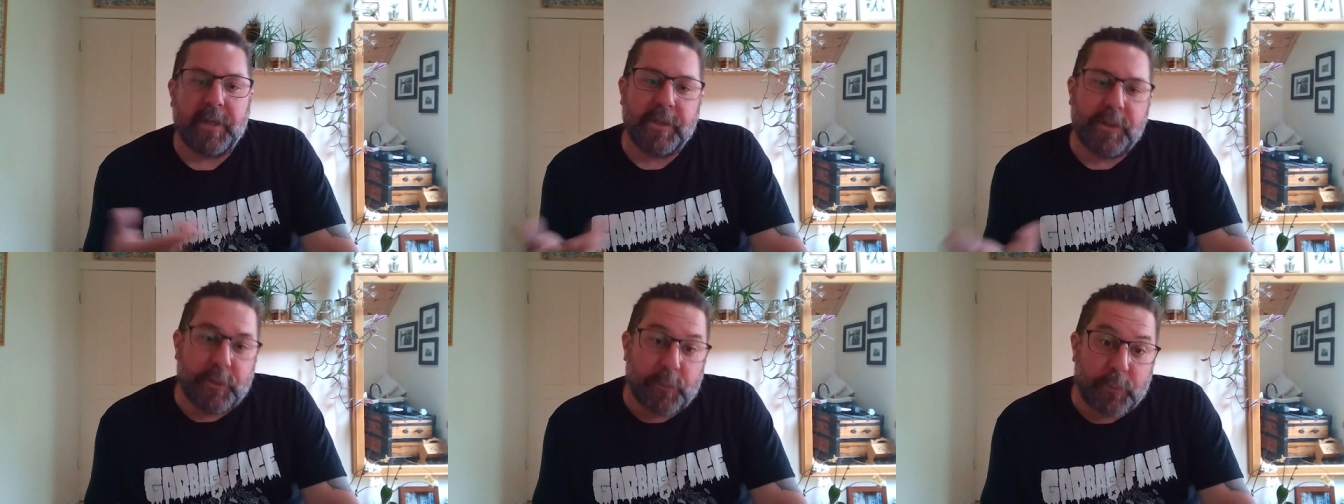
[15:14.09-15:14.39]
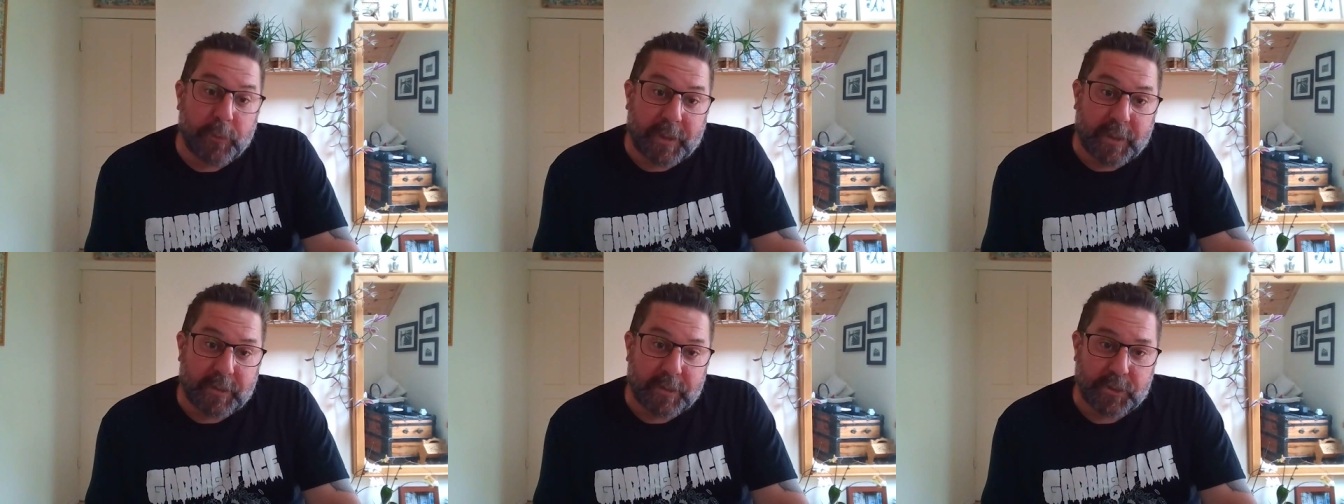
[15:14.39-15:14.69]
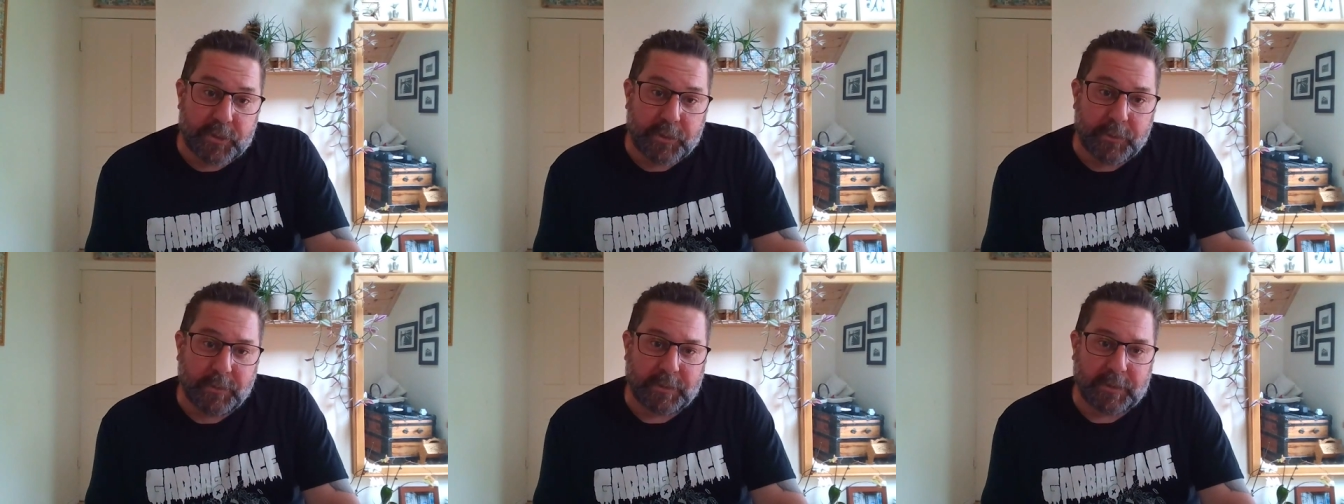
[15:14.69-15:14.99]
You don't get to
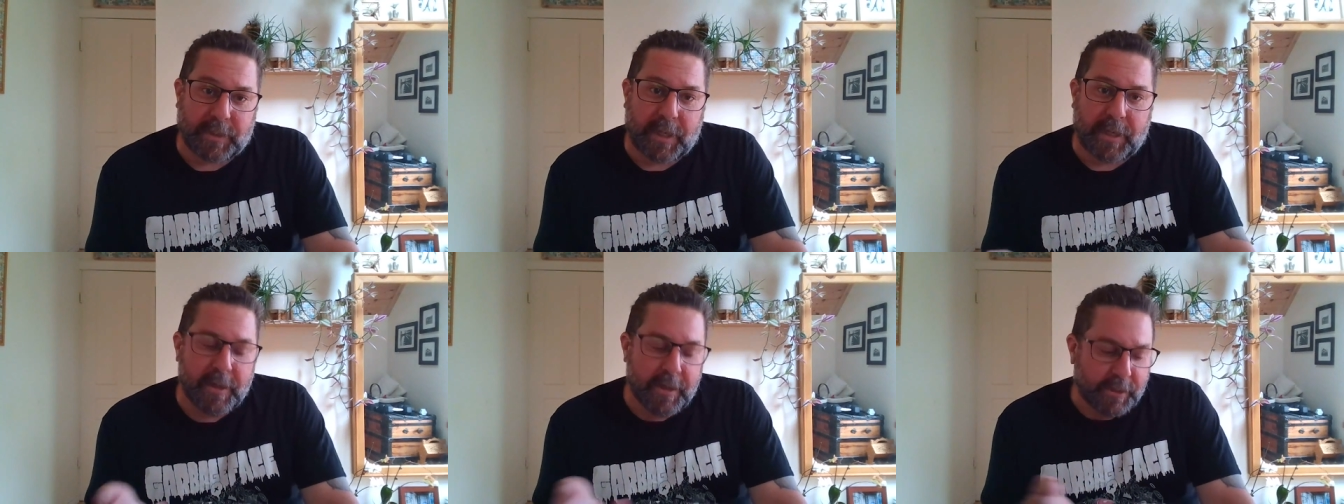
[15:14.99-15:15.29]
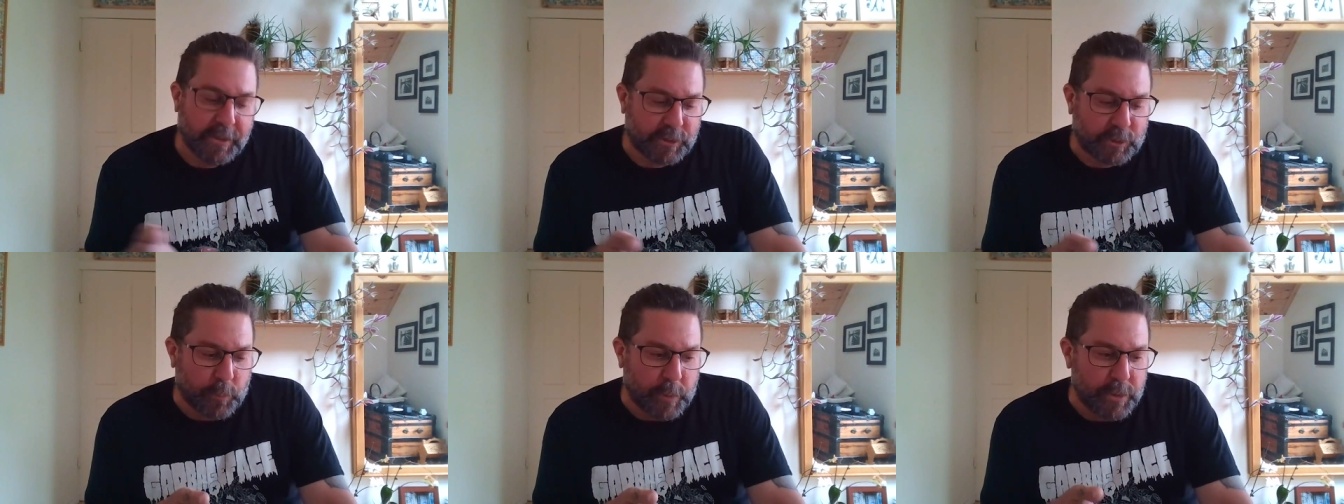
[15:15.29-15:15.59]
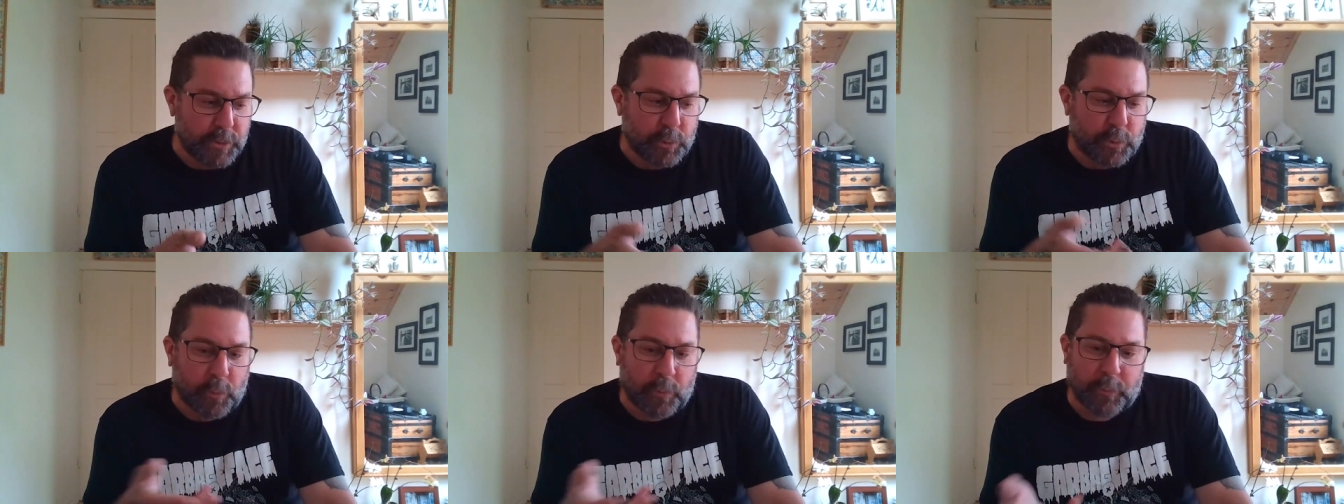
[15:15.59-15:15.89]
choose yeah. that. So
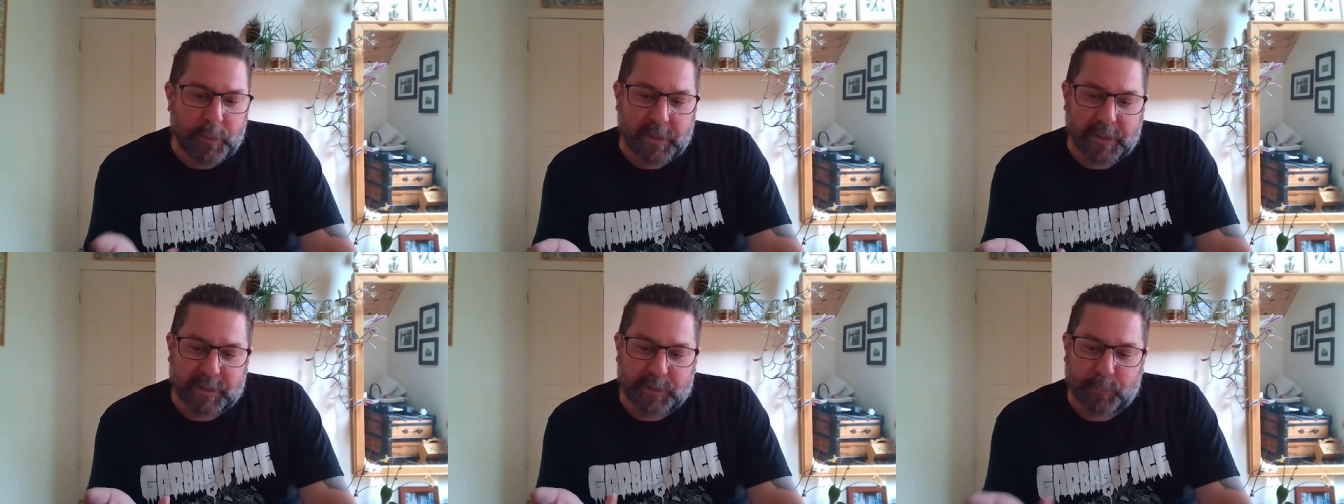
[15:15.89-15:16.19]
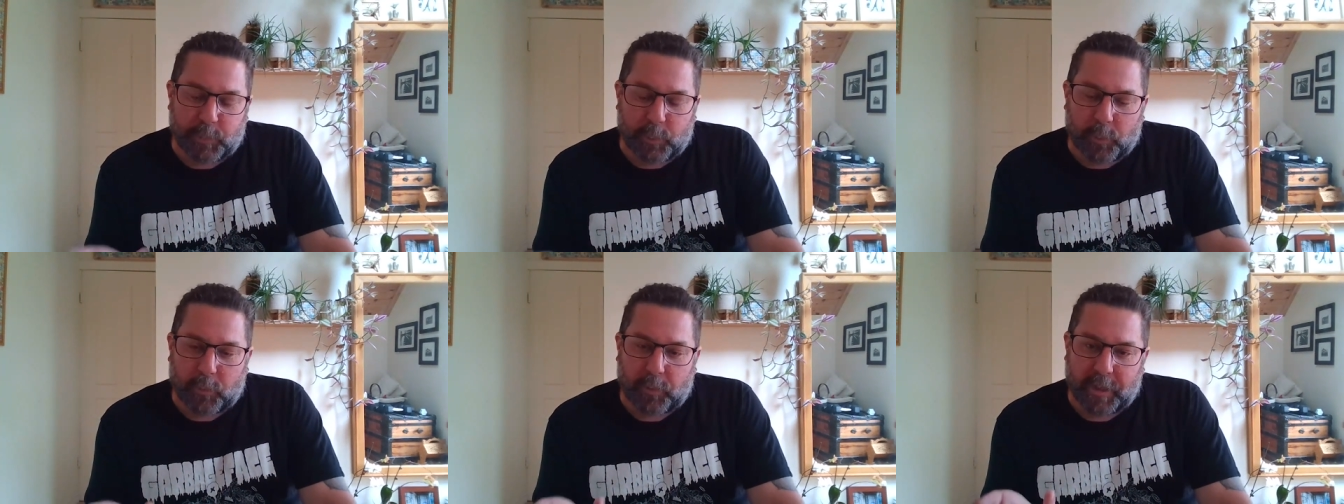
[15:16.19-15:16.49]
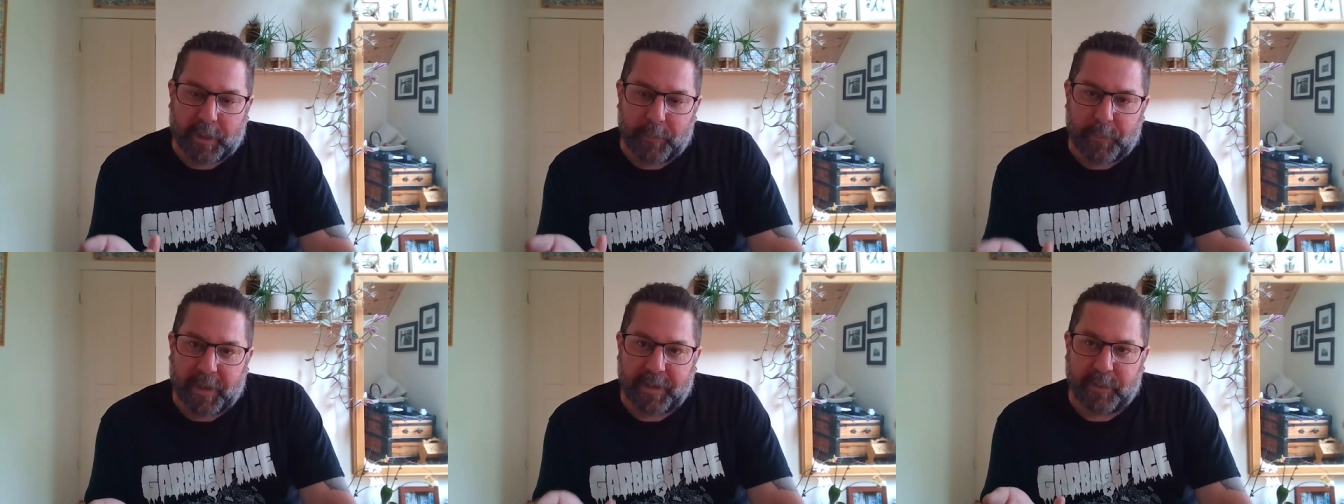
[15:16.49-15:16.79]
when you go and
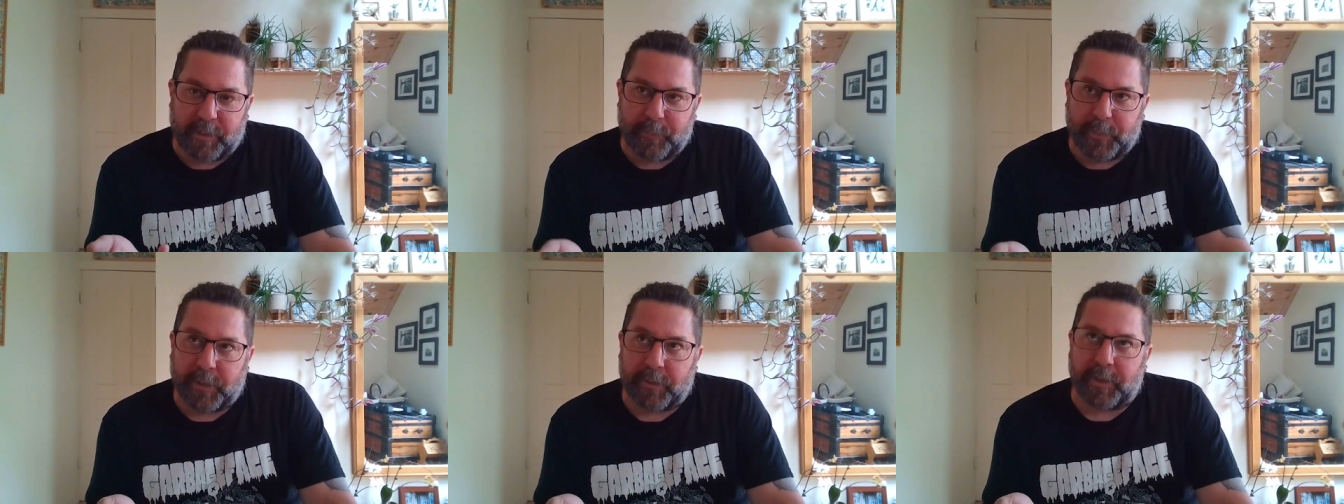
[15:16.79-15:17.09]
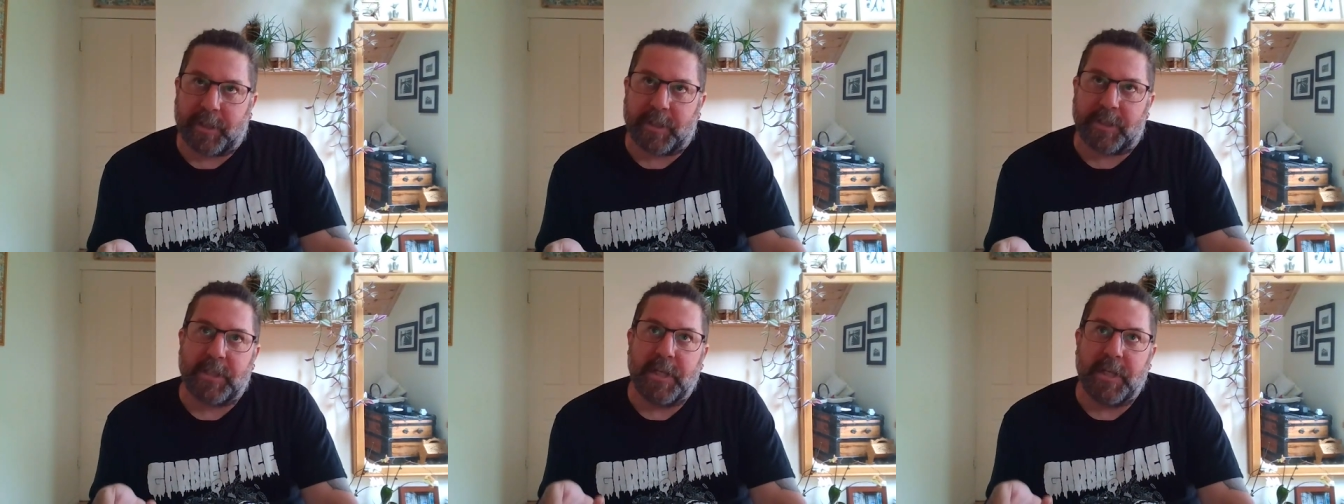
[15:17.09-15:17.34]
exploring abandoned buildings,